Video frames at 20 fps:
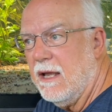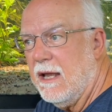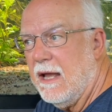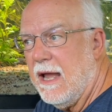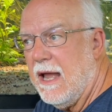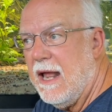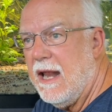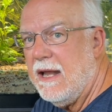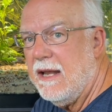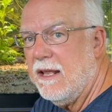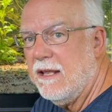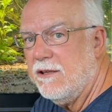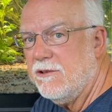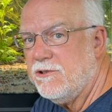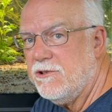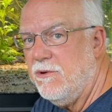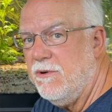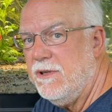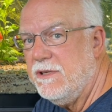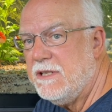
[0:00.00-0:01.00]
And as
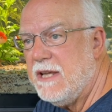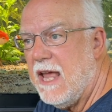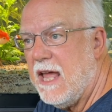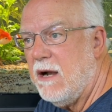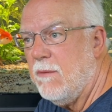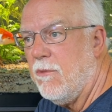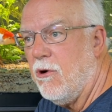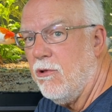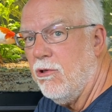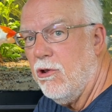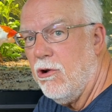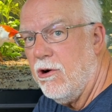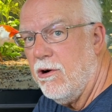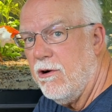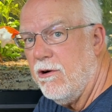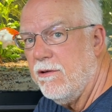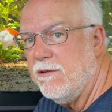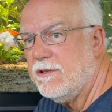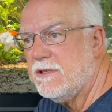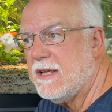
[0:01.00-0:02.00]
soon as the animal
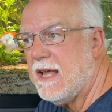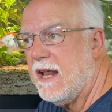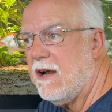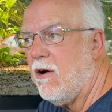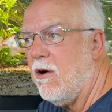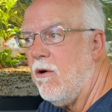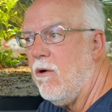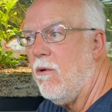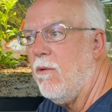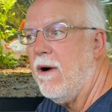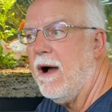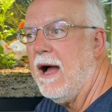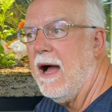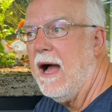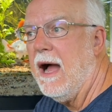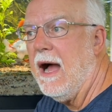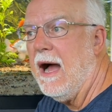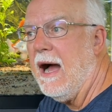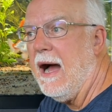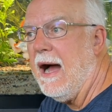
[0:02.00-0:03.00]
learns that, oh,
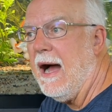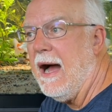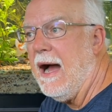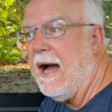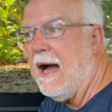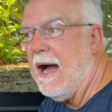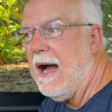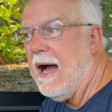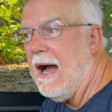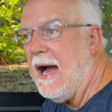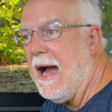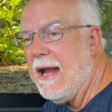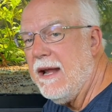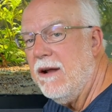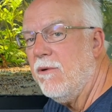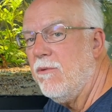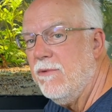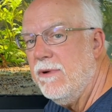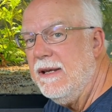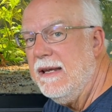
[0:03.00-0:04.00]
I
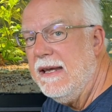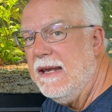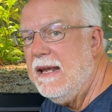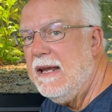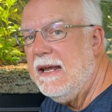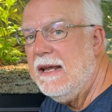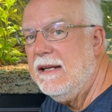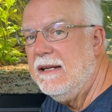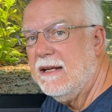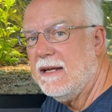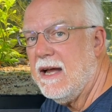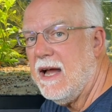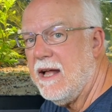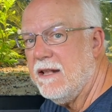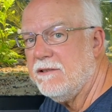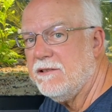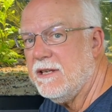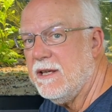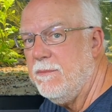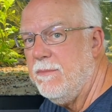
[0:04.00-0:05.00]
don't need to
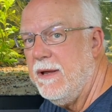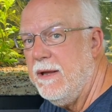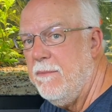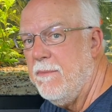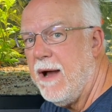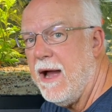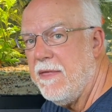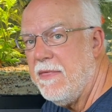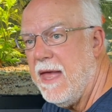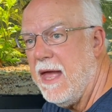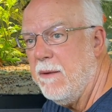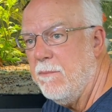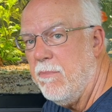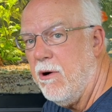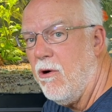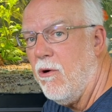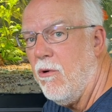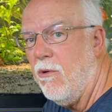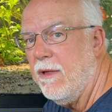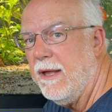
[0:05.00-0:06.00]
constantly be by that
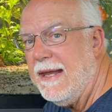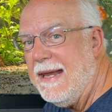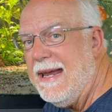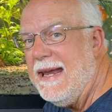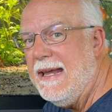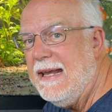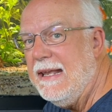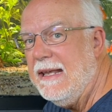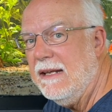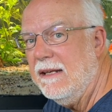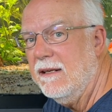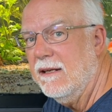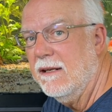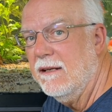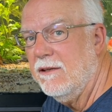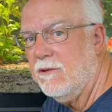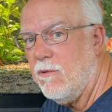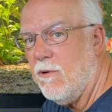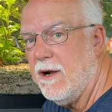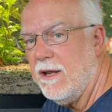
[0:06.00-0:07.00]
bowl eating
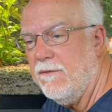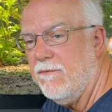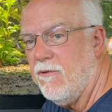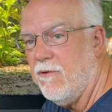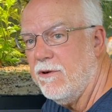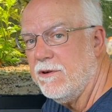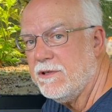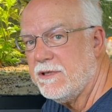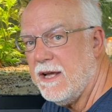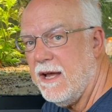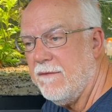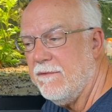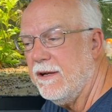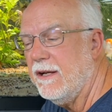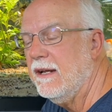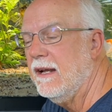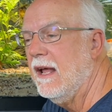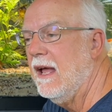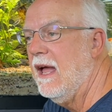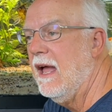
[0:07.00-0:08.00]
24/7,
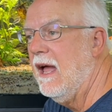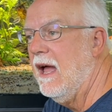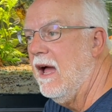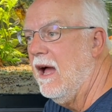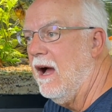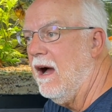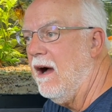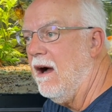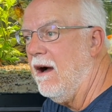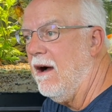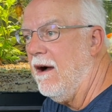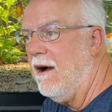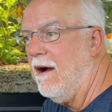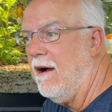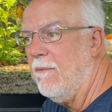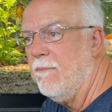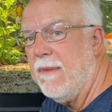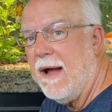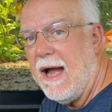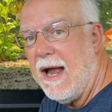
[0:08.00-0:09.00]

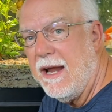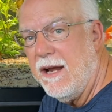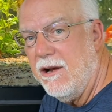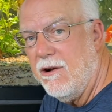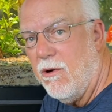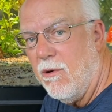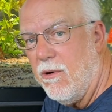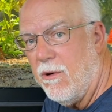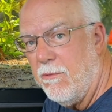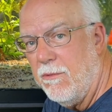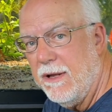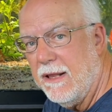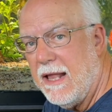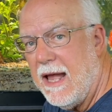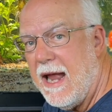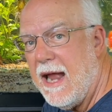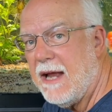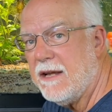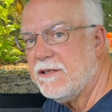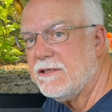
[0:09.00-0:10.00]
I can go
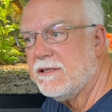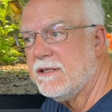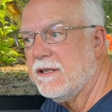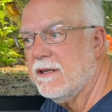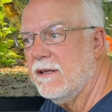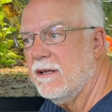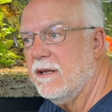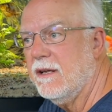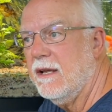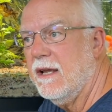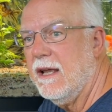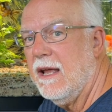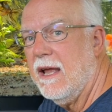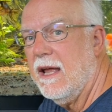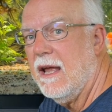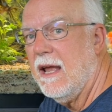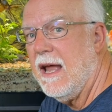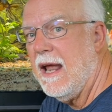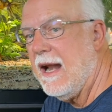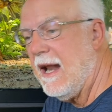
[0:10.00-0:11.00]
relax
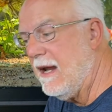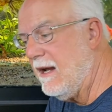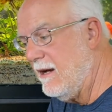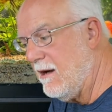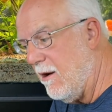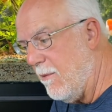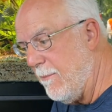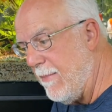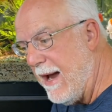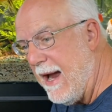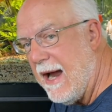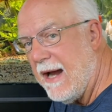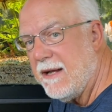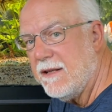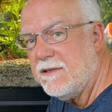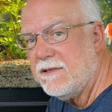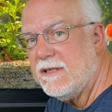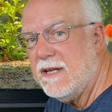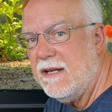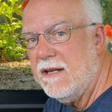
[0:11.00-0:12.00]
and I can come back
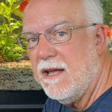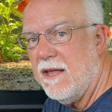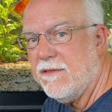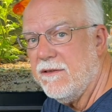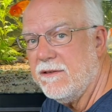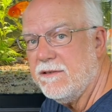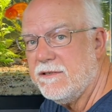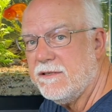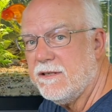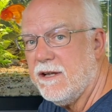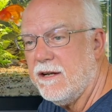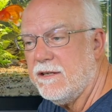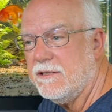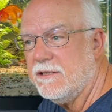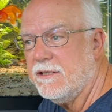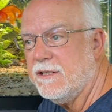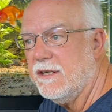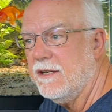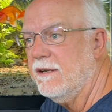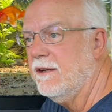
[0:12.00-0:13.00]
and see nothing's
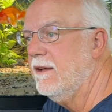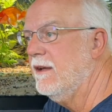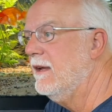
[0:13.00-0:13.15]
touched it.